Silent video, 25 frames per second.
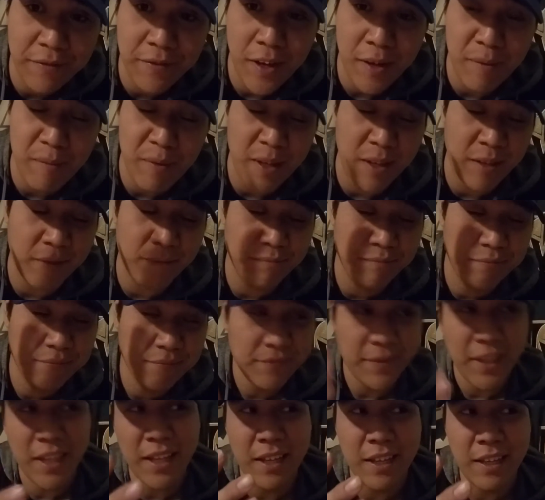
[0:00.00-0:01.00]
I mean,
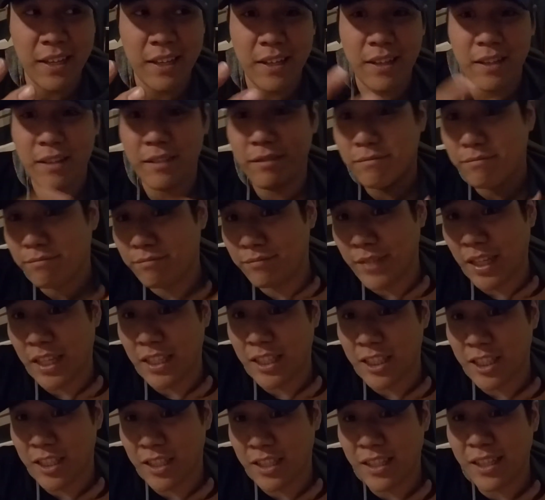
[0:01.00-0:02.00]
not
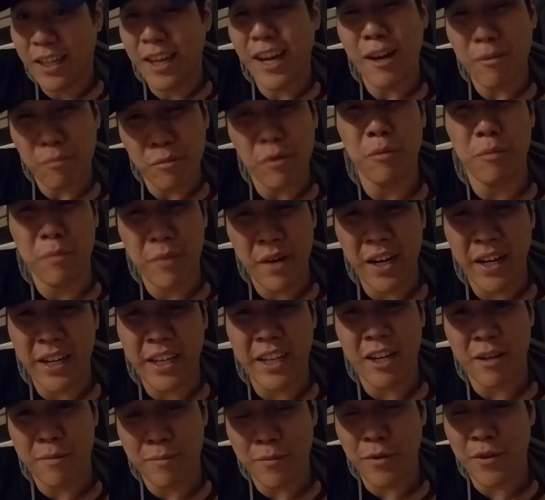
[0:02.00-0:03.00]
to humble brag
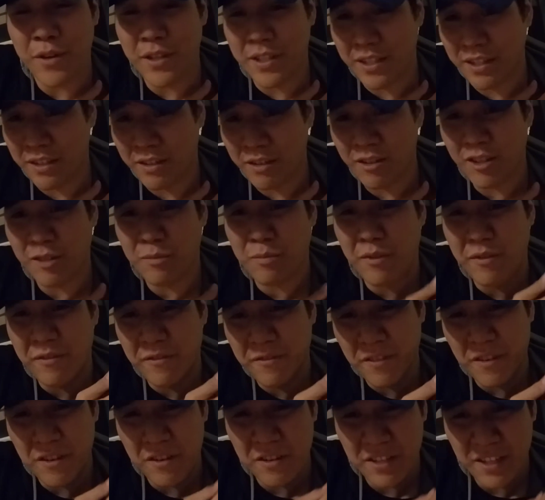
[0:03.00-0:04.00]
here, boys and girls, but
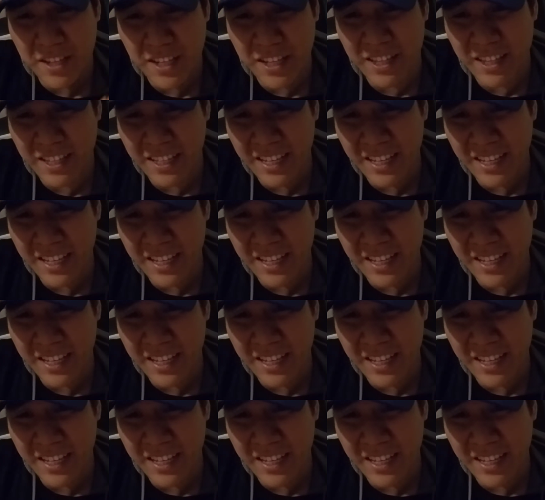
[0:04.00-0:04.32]
first in the